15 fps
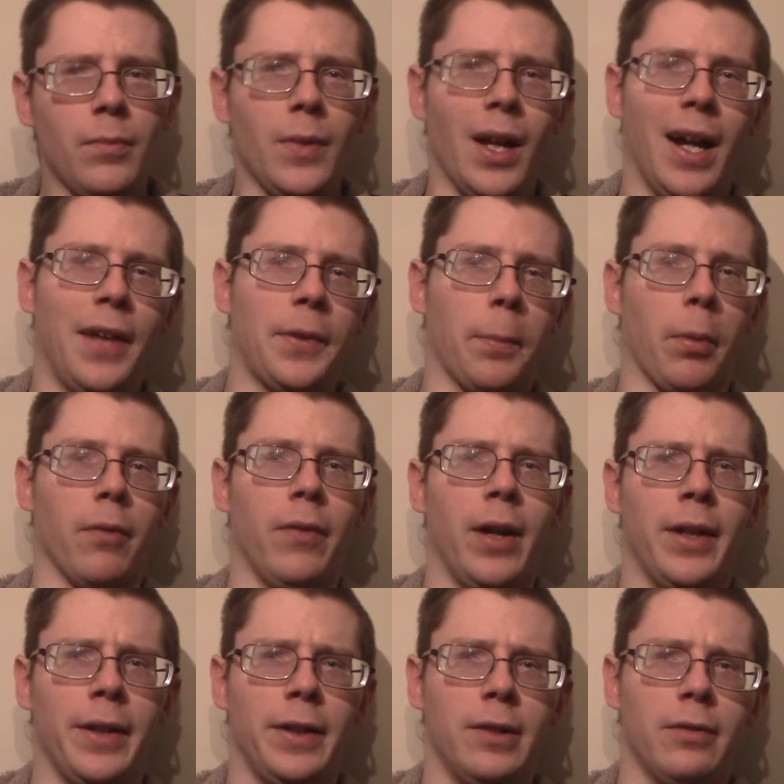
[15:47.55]
That's a
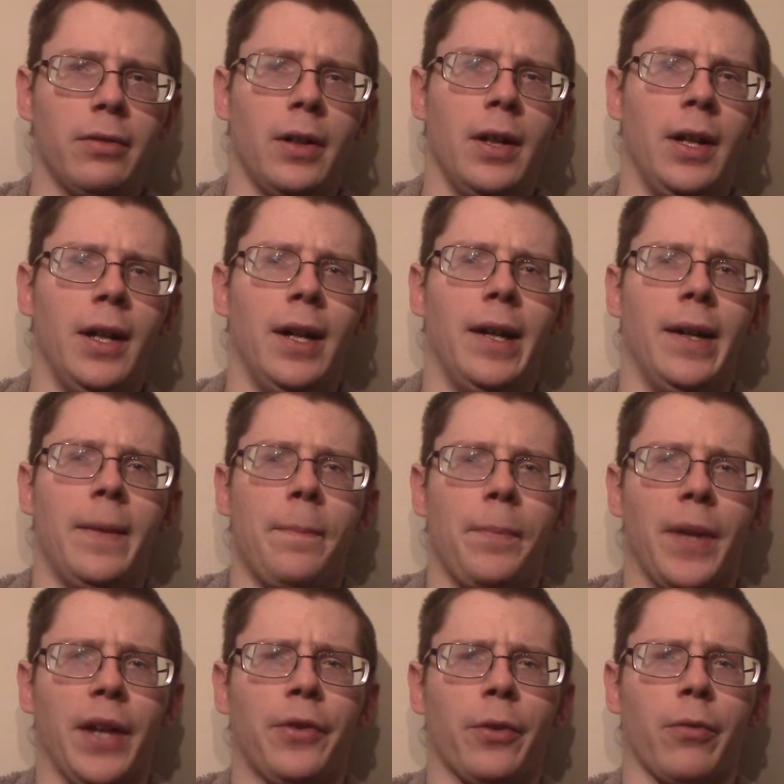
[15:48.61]
preventative.
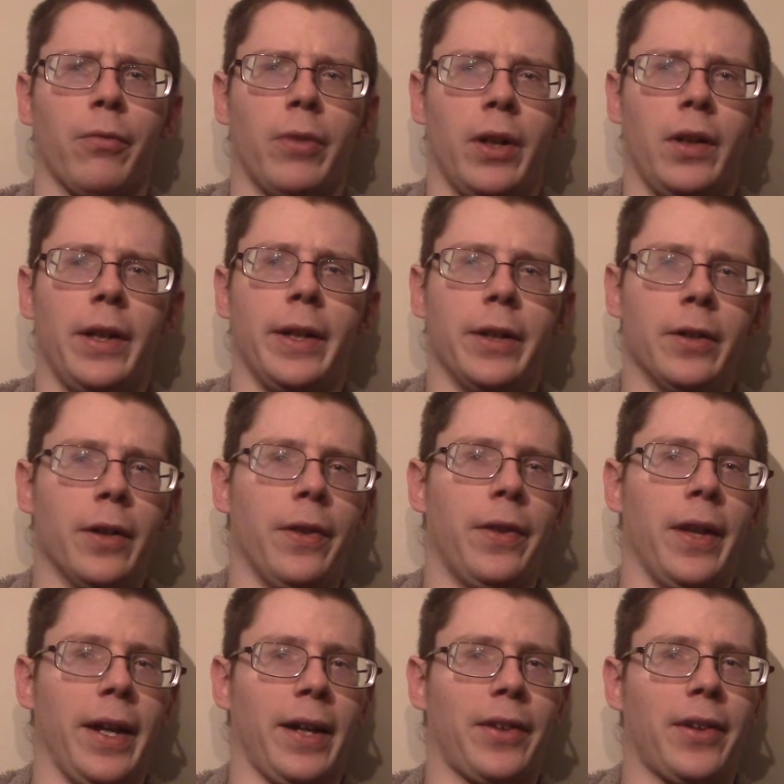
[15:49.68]
That's a really good
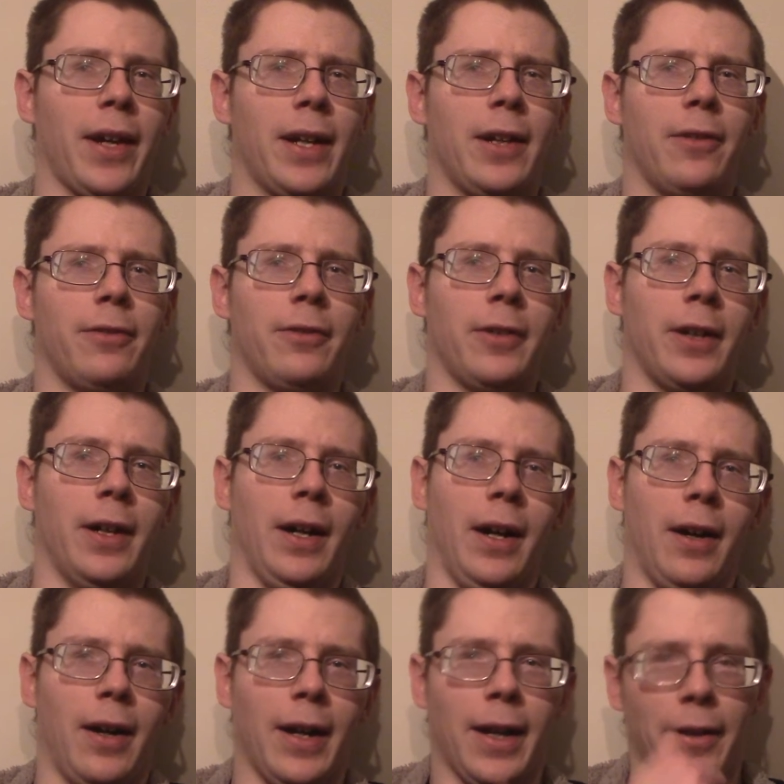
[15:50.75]
thing. It's kind of,
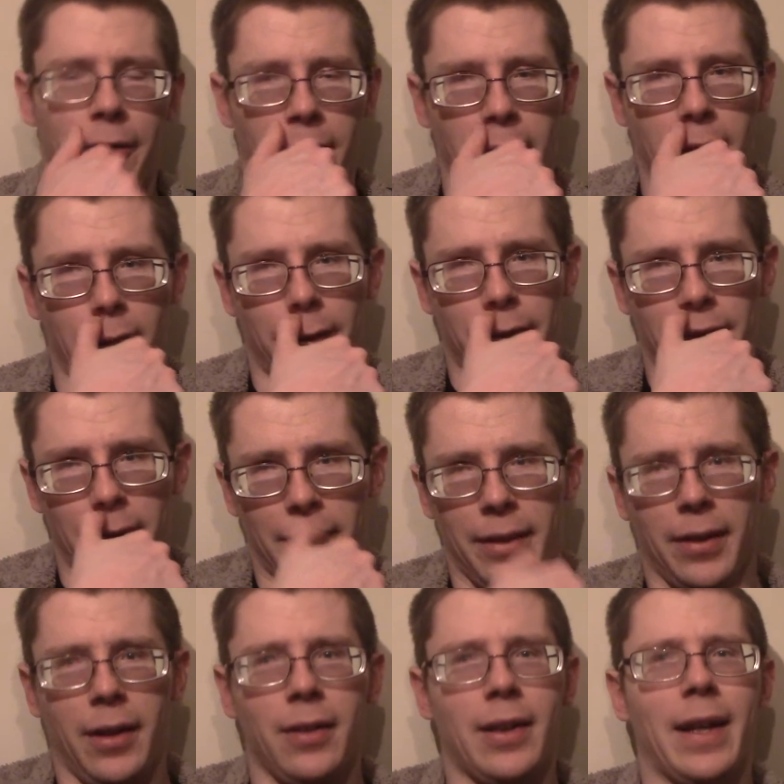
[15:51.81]
I guess I
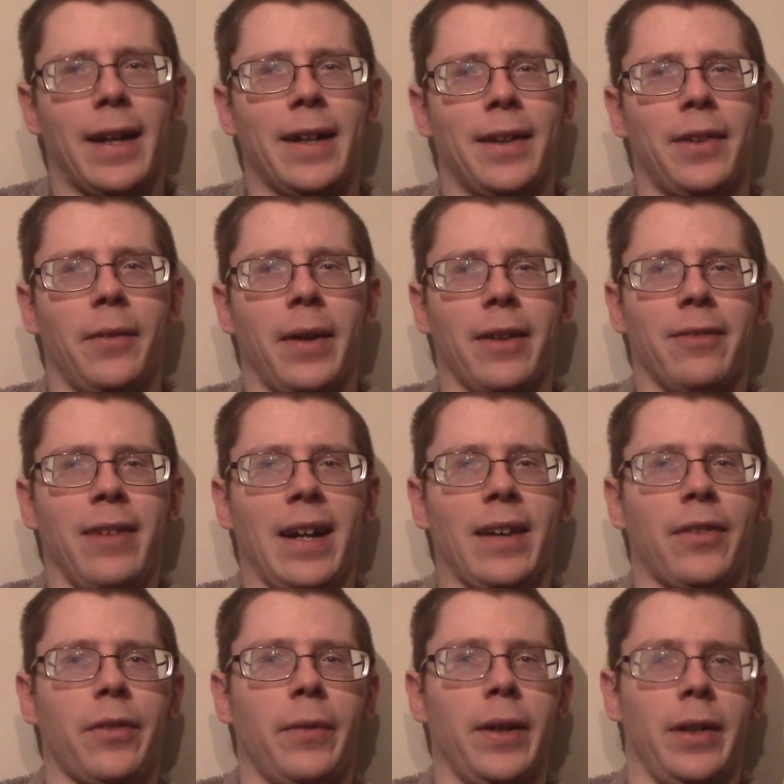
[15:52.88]
liken it to like
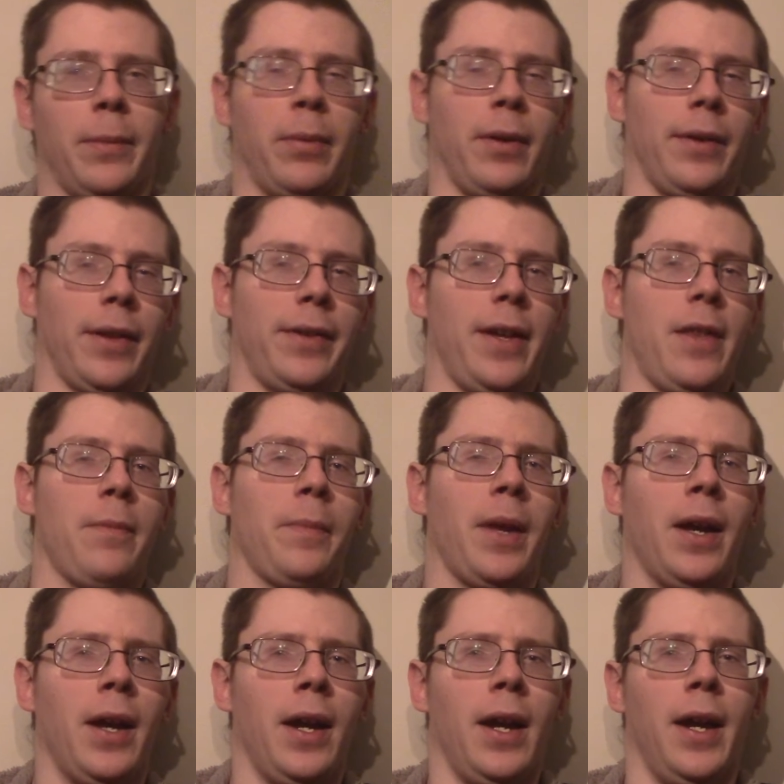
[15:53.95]
Vaseline you put on the teeth
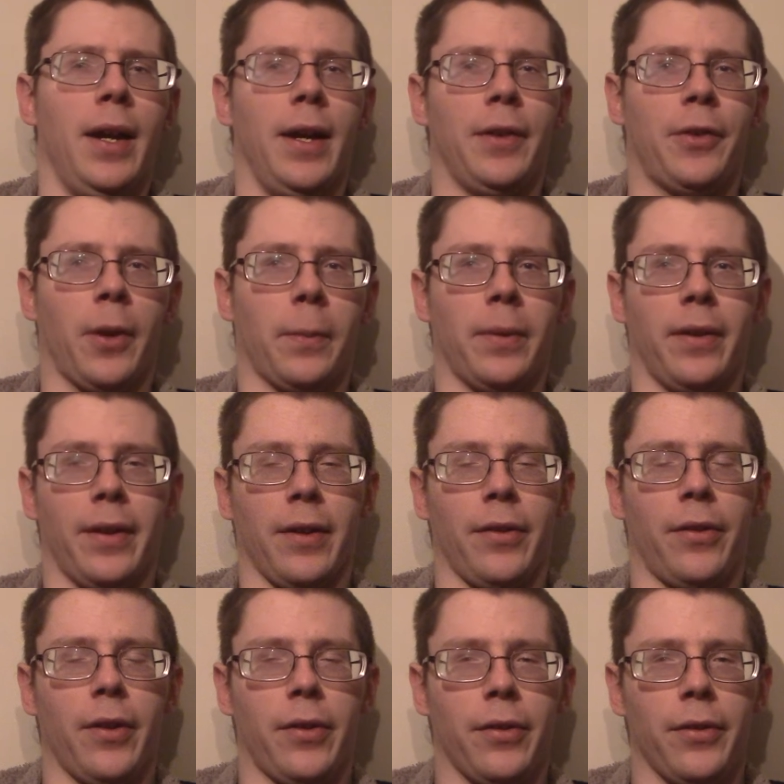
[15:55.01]
in terms of the
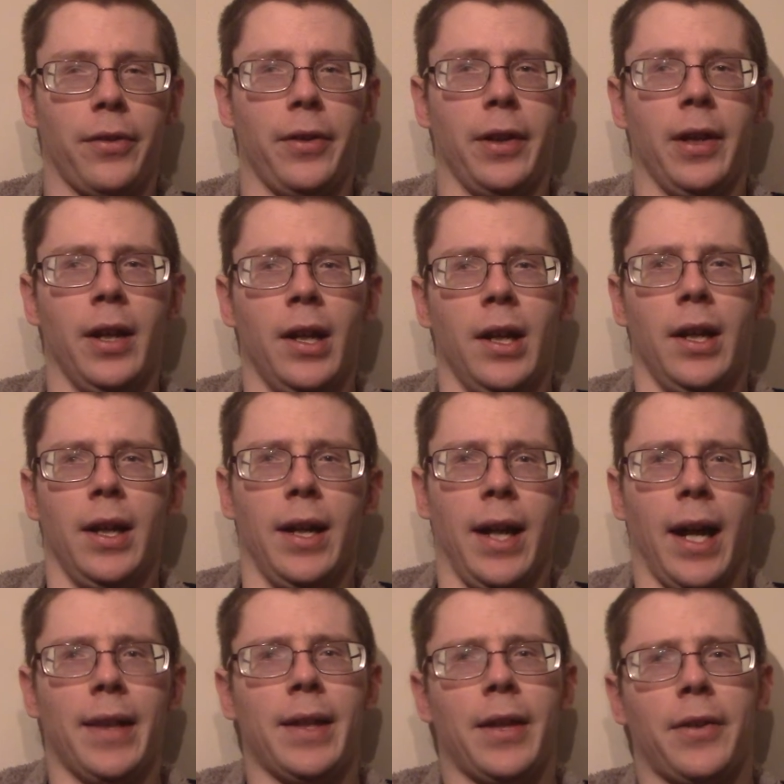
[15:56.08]
consistency.
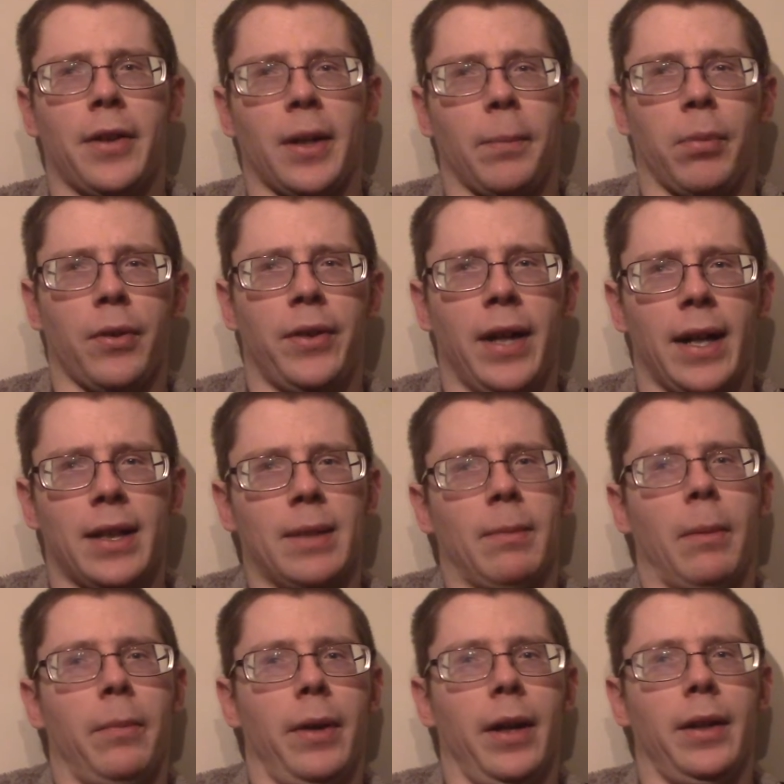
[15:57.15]
And that's going to protect them
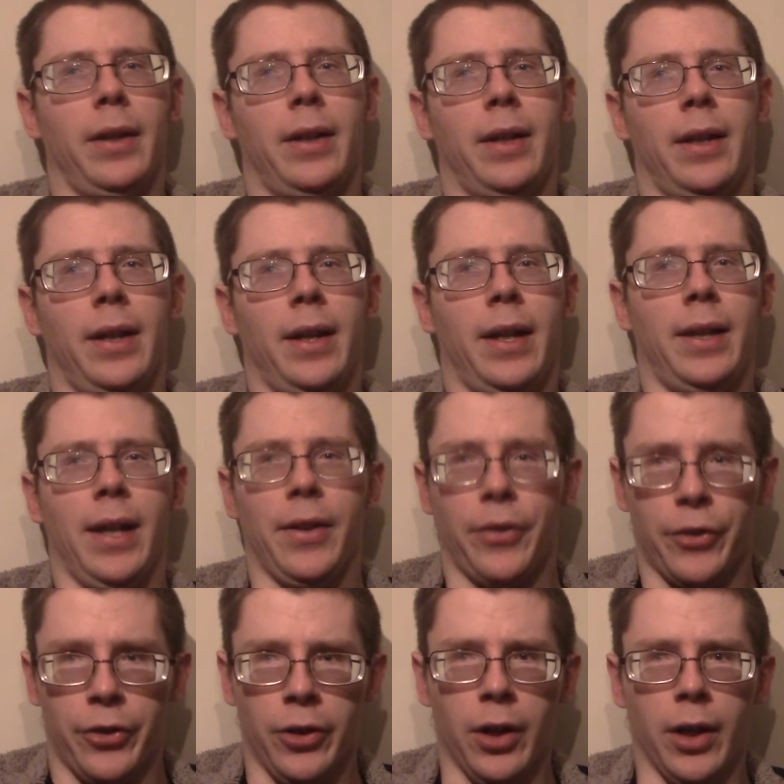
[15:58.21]
a bit. And that's
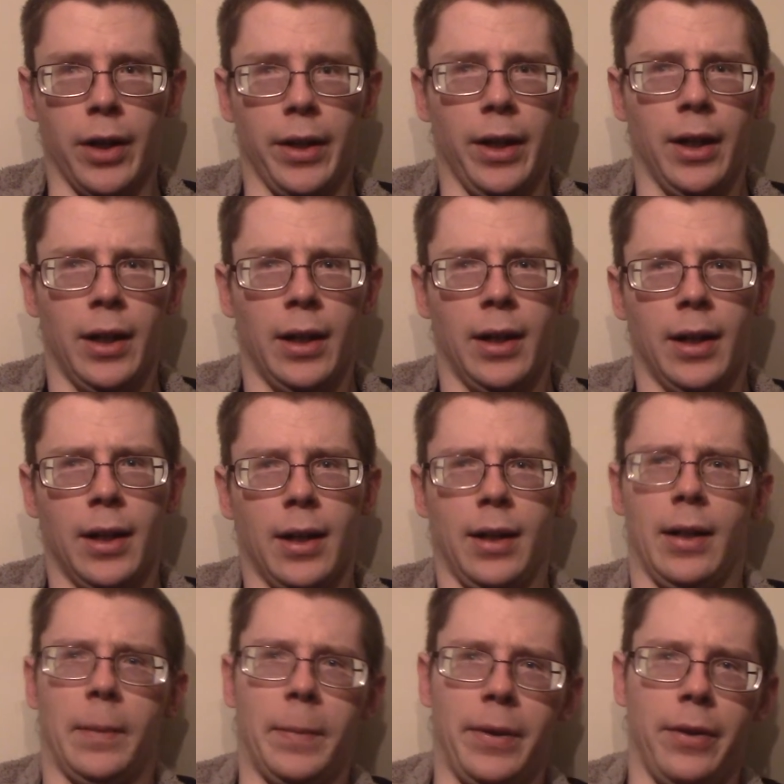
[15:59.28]
good.
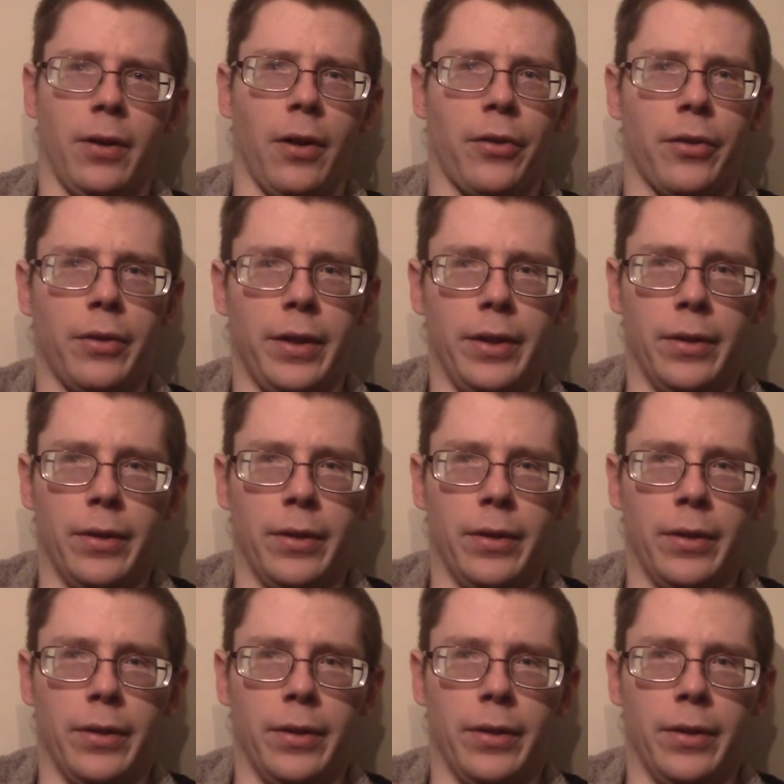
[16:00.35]
And you also need